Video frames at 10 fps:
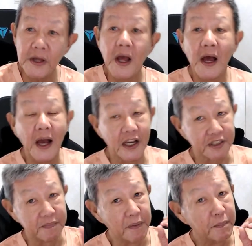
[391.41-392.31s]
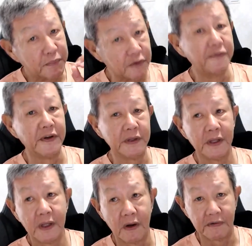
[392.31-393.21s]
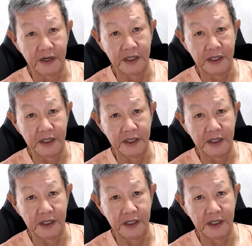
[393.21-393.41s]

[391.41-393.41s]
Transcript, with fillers: has been proven already.